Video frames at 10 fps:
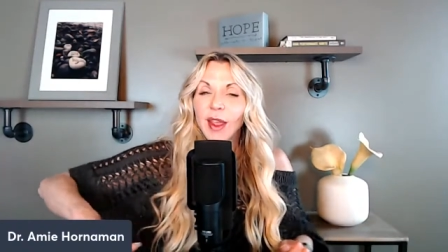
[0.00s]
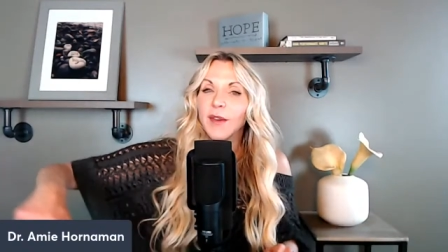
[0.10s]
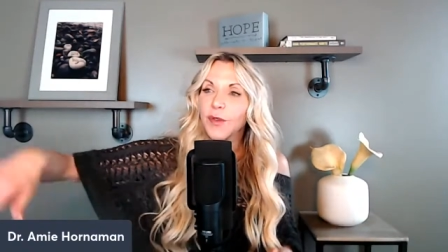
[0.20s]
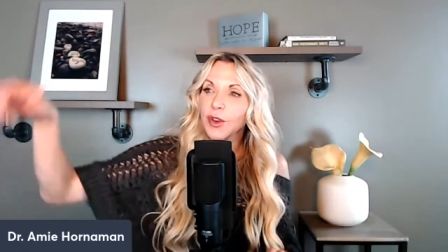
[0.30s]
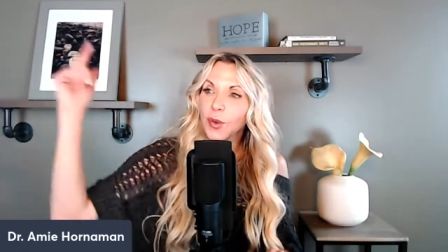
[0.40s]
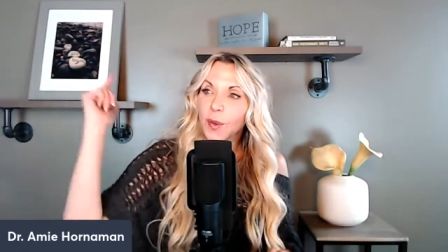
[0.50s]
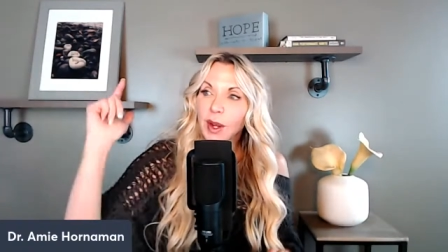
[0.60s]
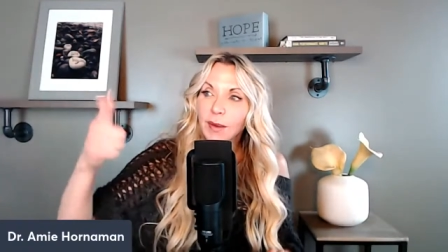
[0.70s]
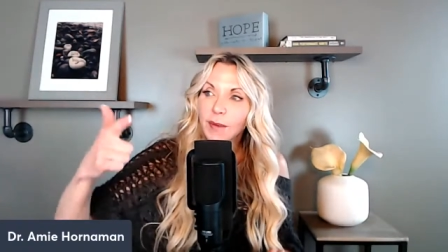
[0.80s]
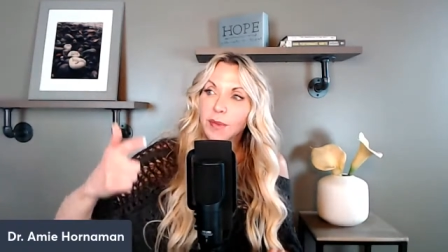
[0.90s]
if you're
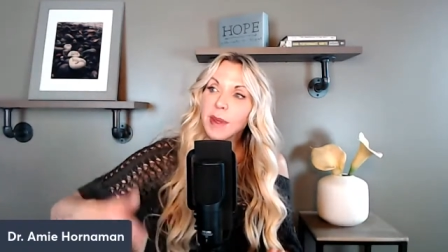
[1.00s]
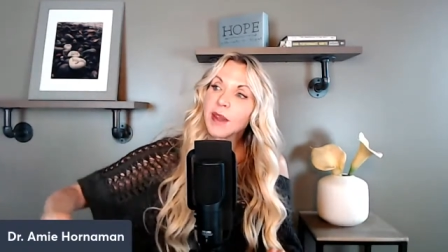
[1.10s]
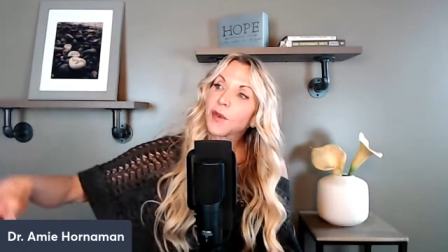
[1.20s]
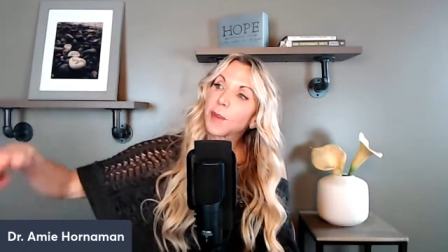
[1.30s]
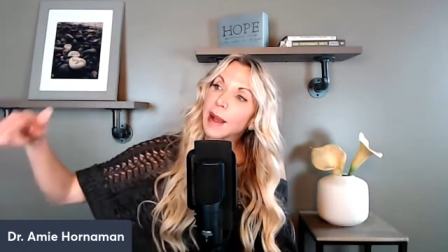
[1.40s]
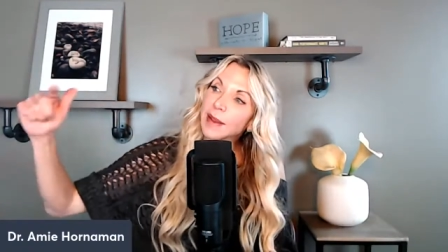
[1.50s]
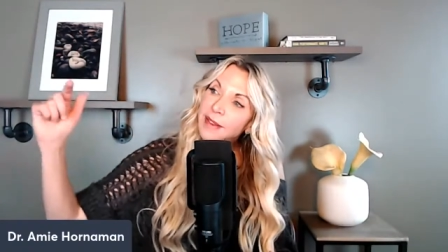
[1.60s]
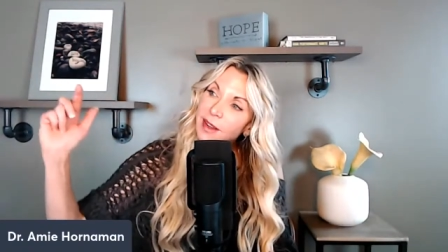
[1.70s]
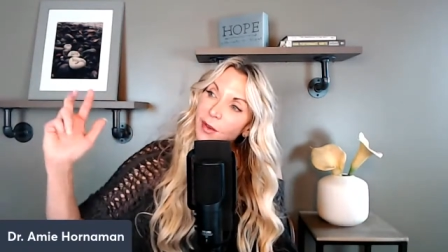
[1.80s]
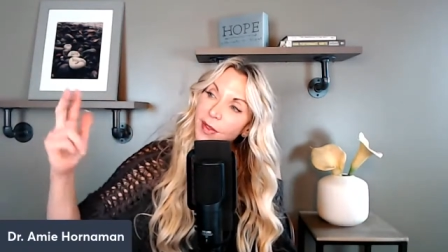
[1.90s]
working with me, if we're
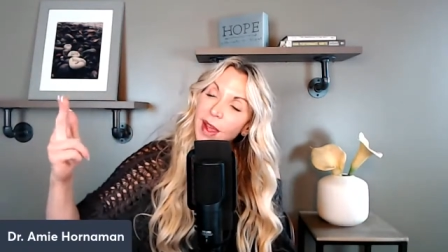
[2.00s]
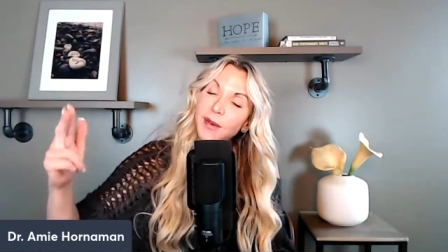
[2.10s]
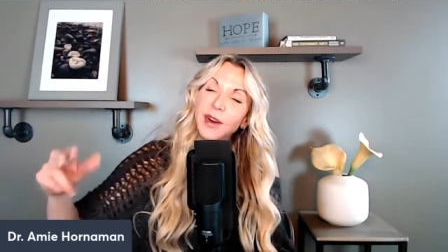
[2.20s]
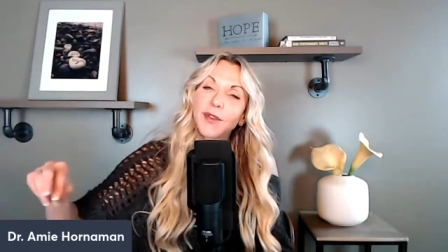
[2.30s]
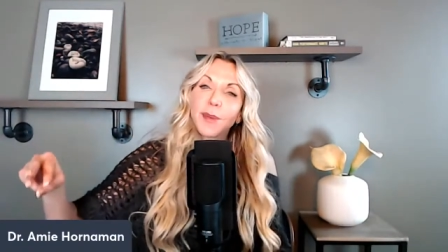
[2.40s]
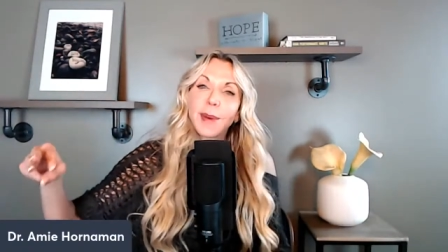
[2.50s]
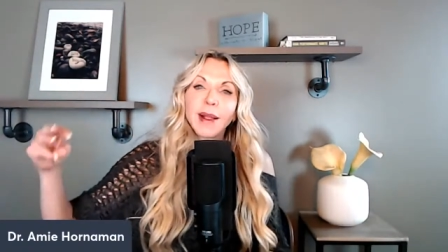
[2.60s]
balancing your thyroid, if we're